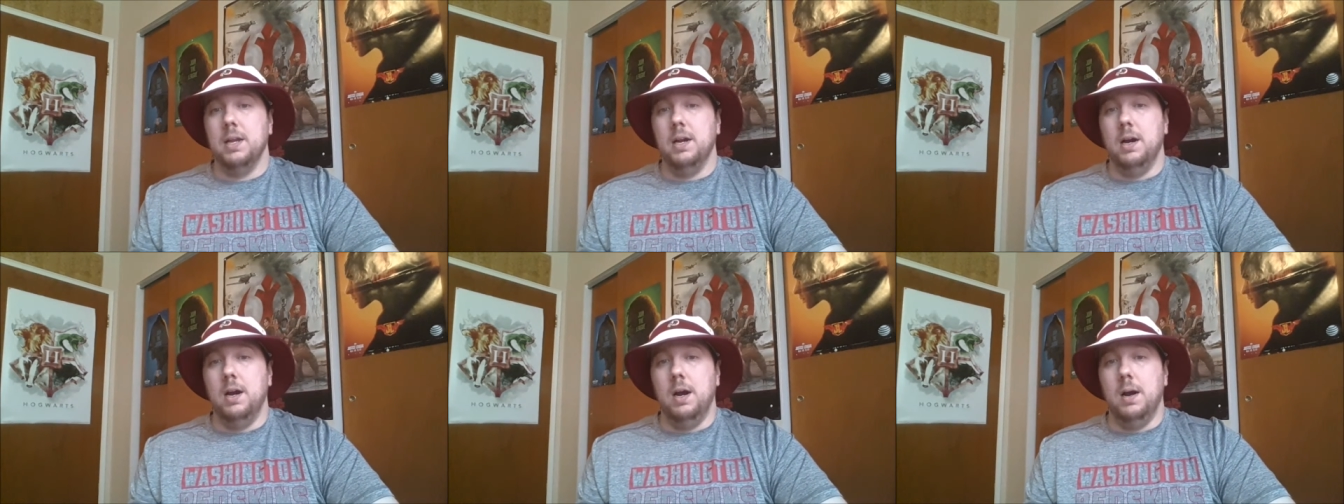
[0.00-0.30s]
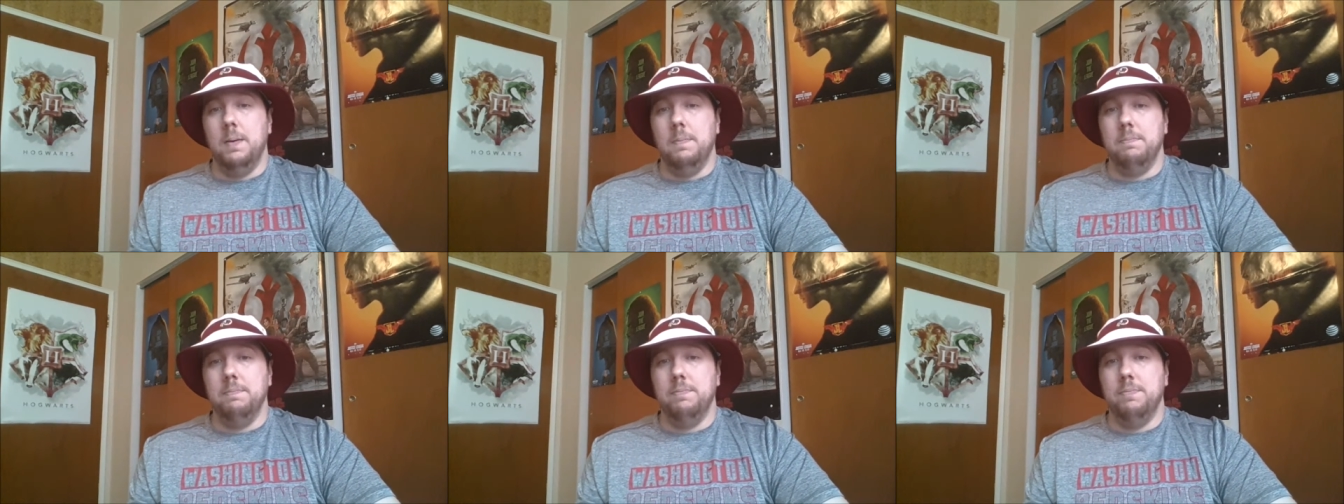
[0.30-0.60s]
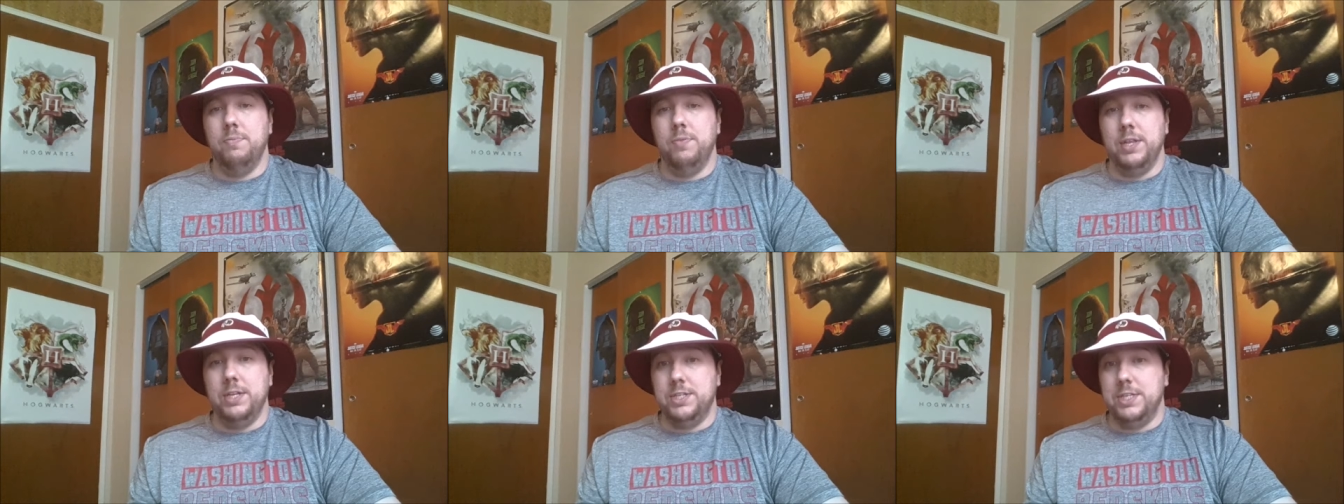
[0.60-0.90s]

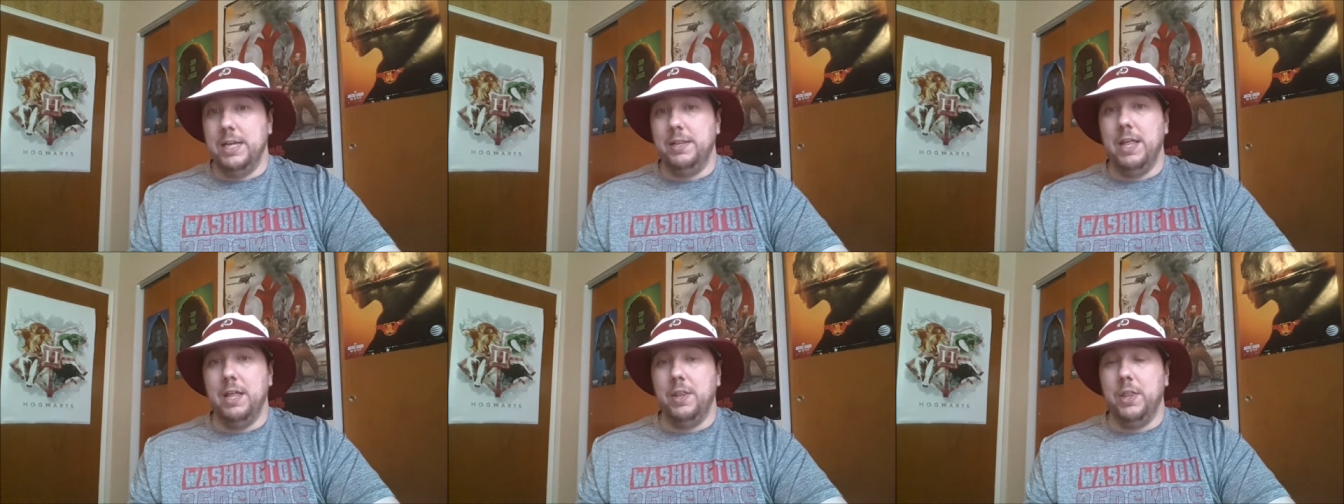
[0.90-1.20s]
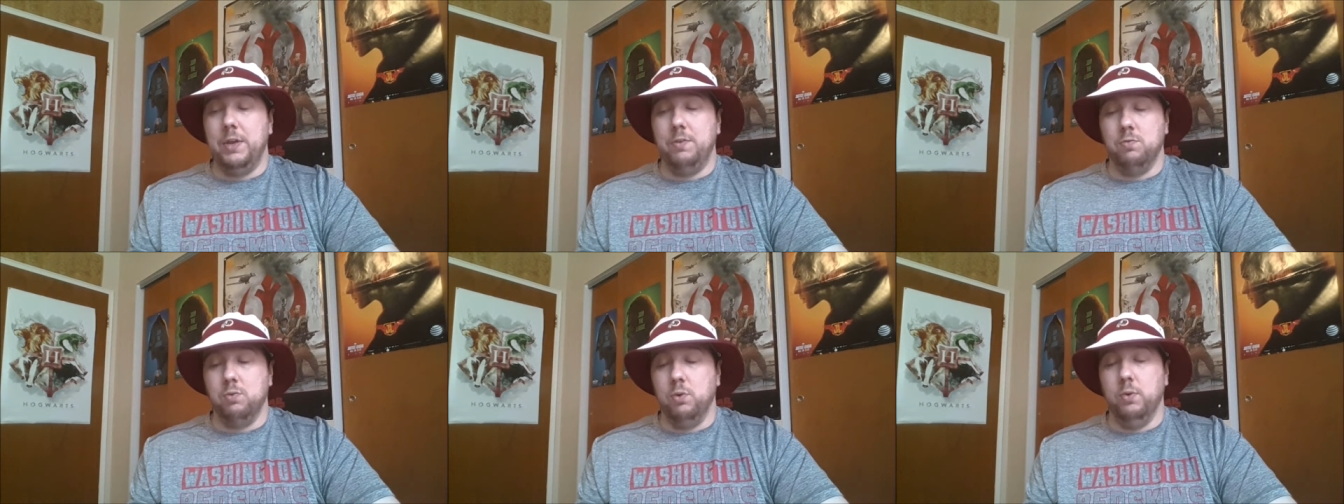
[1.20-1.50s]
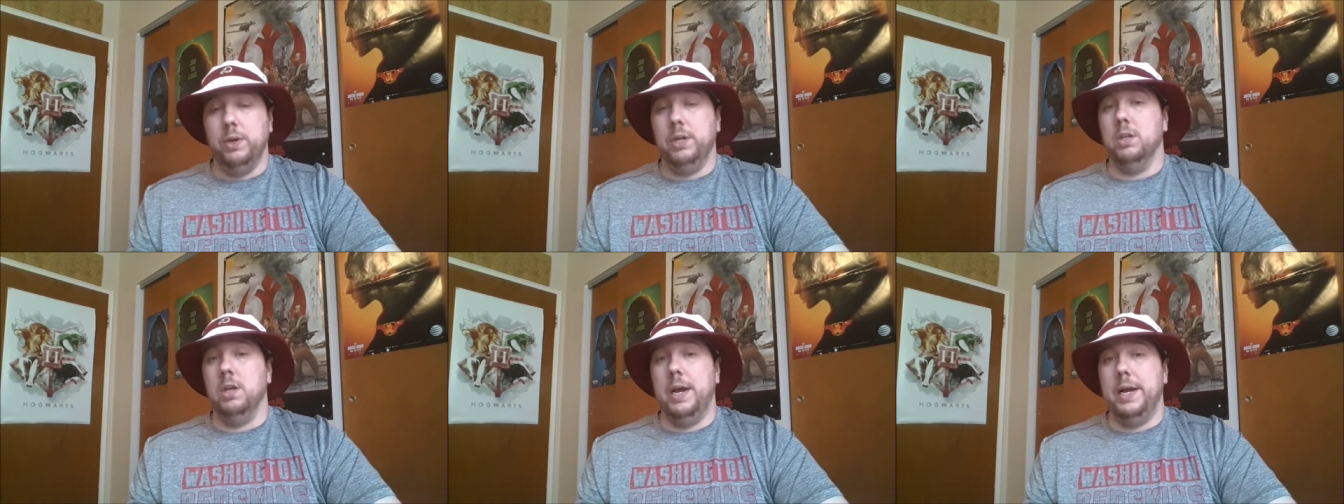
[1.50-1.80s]
They said that they
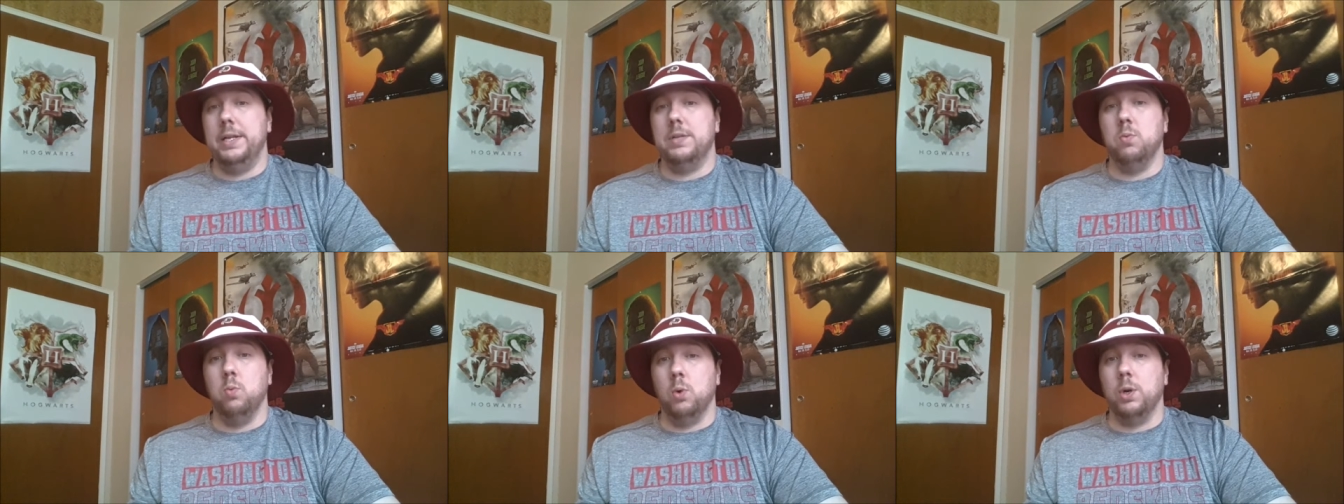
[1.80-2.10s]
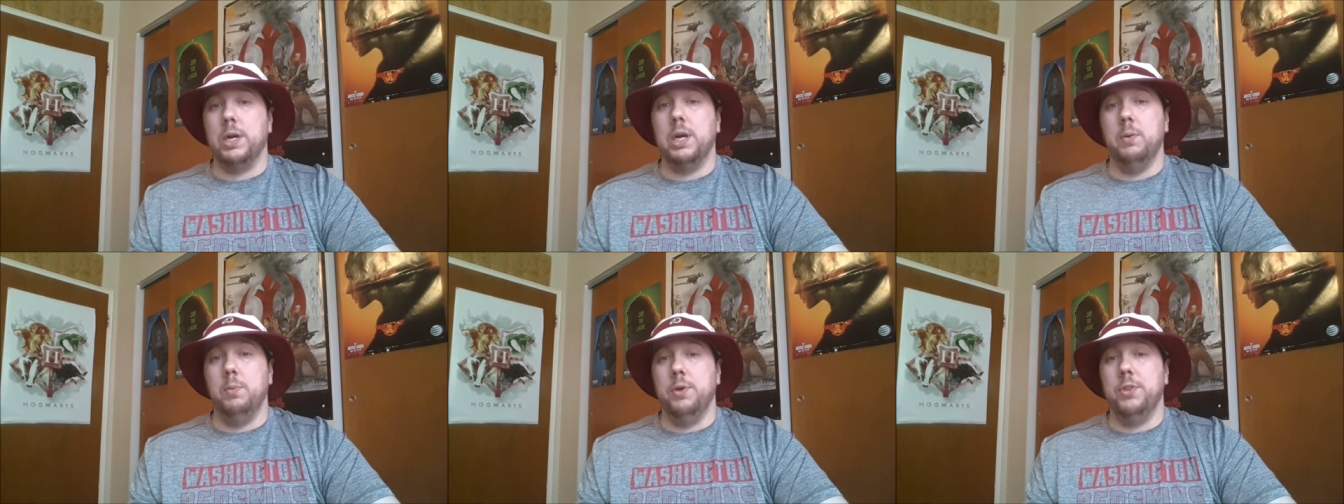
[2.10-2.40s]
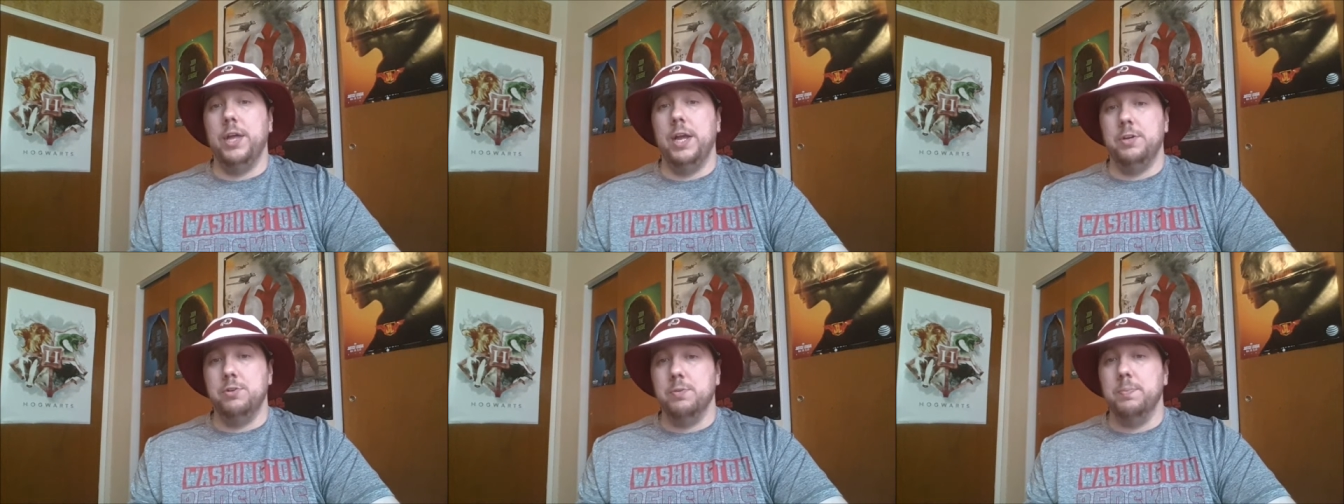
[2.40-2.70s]
really liked working
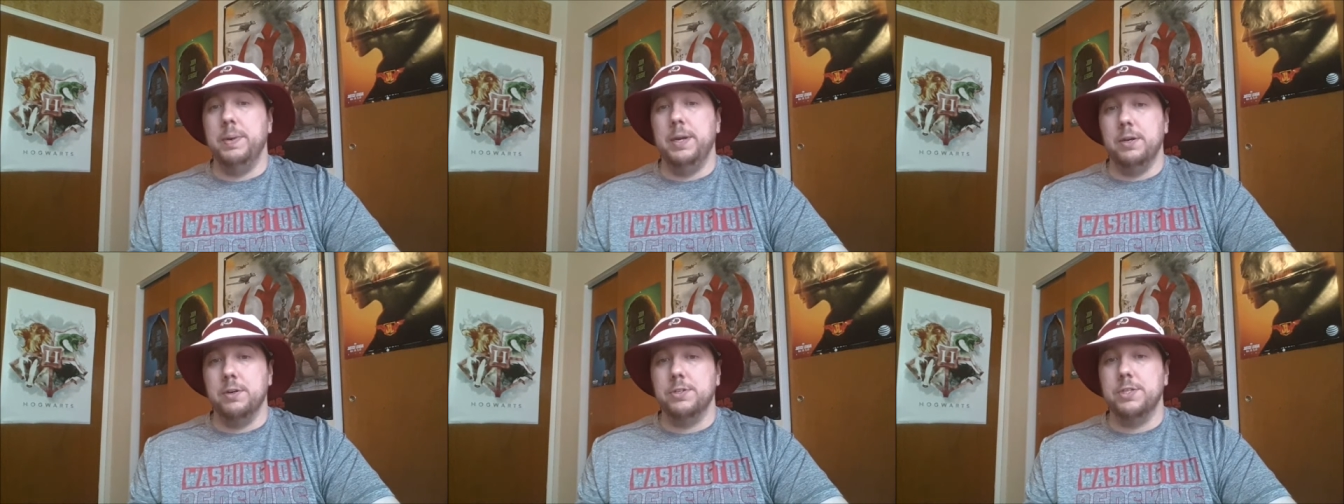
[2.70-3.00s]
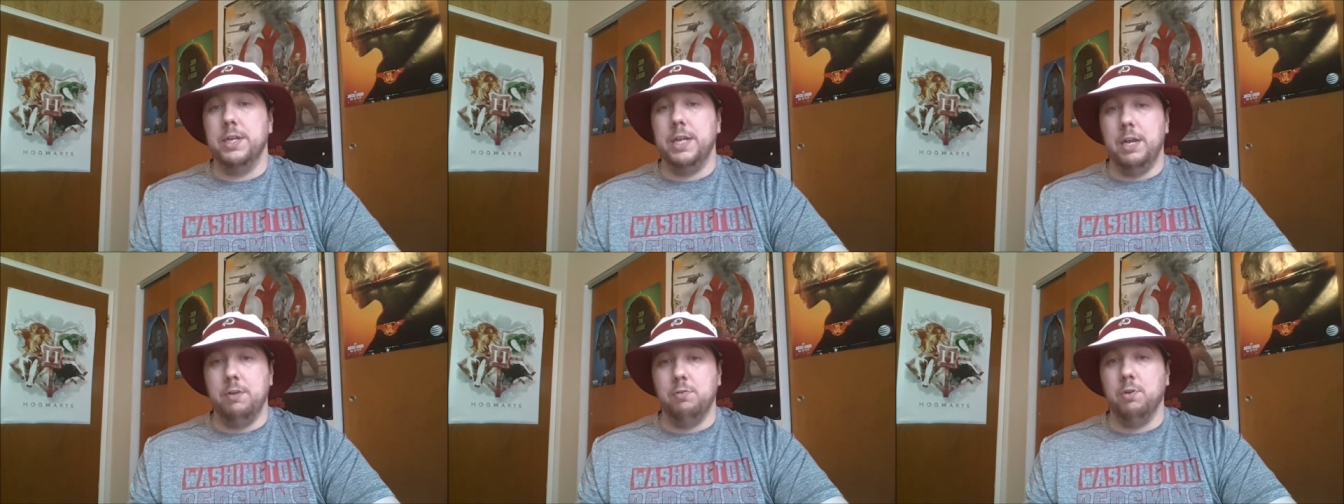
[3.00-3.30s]
with Adrian Peterson.